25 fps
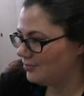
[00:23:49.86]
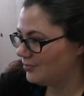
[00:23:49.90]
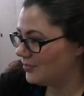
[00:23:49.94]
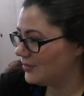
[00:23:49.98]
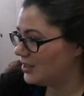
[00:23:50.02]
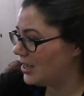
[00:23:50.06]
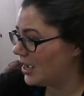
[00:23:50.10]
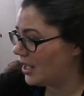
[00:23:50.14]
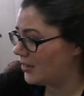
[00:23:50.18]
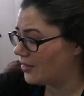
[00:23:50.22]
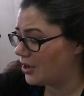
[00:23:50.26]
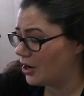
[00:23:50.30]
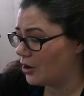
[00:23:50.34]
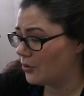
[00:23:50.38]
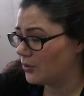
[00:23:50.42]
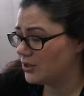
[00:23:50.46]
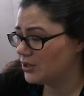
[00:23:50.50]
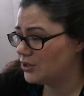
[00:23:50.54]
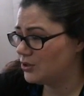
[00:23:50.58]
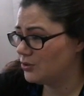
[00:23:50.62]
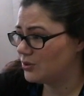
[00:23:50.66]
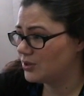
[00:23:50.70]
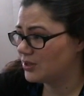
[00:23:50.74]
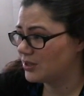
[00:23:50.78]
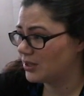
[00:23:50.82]
Yeah, they
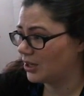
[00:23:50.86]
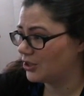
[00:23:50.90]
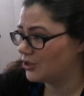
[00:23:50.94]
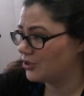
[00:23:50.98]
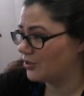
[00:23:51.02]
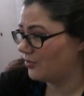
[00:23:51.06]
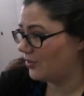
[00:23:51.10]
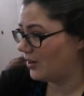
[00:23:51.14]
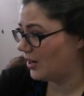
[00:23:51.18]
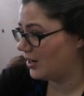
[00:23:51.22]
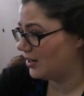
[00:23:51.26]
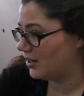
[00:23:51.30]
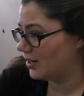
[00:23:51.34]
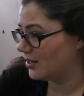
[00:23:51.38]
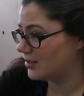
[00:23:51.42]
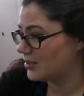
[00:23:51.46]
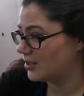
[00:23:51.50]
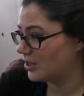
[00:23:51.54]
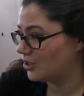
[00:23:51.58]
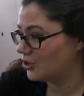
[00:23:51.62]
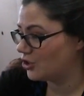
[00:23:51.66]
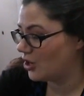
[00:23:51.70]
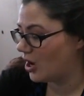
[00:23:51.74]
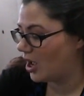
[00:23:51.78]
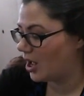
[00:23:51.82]
always do such a
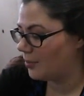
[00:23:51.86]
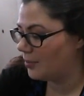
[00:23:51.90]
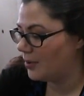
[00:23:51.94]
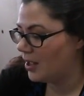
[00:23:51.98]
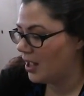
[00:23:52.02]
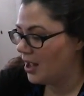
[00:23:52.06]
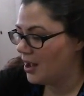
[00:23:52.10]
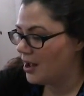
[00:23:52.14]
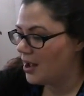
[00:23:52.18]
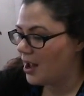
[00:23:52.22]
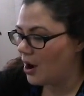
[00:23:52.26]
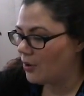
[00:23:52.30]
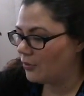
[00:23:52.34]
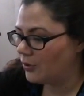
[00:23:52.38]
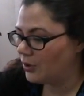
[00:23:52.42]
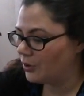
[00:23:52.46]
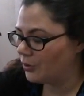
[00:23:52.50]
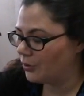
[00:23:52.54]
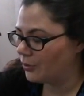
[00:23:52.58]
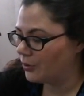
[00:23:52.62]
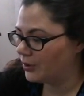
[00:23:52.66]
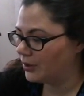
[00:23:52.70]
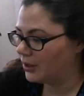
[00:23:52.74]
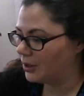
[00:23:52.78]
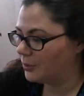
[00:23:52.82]
fantastic job, and we
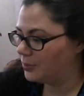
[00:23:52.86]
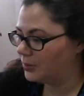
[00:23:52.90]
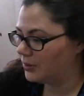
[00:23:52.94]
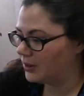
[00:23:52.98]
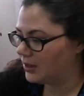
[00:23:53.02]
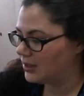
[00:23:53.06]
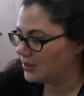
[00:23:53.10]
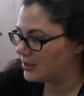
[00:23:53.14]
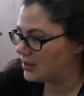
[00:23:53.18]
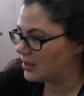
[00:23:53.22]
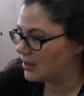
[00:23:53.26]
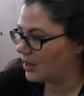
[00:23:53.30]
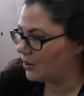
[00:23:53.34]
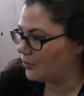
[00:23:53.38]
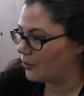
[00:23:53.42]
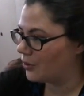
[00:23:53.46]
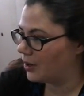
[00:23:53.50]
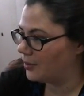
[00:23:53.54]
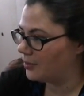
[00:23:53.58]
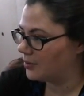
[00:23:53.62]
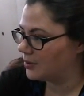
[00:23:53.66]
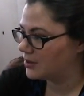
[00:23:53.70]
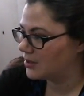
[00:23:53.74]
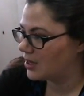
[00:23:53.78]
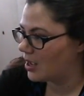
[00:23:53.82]
were really pleased that they were
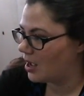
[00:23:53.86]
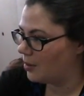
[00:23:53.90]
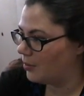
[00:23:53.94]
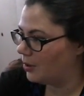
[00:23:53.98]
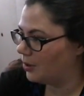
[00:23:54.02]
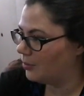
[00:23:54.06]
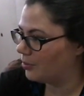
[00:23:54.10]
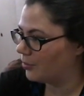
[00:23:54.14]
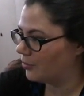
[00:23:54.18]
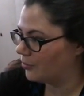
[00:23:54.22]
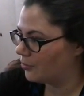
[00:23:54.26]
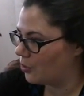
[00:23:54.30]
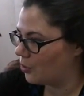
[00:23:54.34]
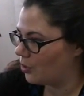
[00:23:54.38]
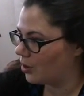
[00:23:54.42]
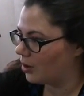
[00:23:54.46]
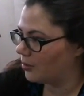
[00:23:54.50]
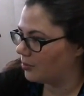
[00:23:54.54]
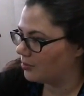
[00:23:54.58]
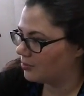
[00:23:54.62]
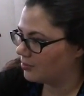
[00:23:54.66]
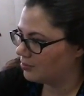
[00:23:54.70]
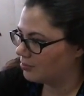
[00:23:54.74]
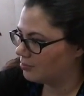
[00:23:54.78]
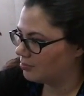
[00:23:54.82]
able to come and
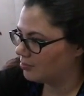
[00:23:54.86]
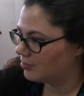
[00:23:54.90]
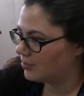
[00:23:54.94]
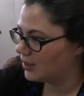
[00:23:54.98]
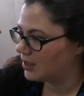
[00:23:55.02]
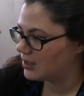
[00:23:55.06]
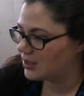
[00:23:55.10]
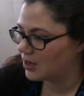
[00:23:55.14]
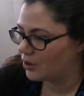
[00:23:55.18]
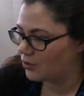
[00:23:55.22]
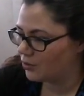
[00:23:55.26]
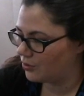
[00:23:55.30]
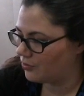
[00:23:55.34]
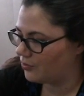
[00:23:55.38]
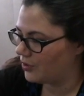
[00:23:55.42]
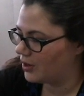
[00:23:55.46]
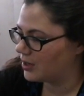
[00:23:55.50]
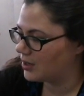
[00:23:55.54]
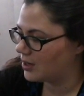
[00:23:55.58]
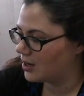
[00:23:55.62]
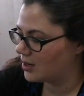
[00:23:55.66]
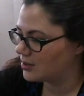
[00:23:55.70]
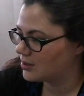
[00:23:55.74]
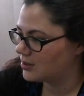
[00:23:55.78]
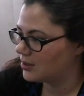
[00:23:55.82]
perform. They sounded
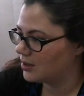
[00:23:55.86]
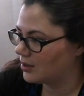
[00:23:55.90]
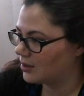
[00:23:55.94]
fantastic.